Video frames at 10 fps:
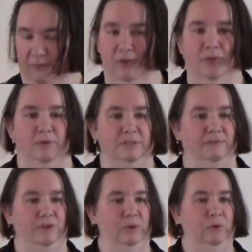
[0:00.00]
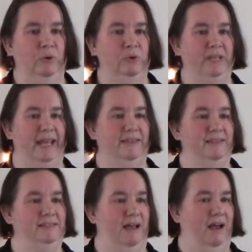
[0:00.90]
For those of you who take
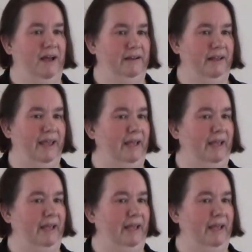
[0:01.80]
this on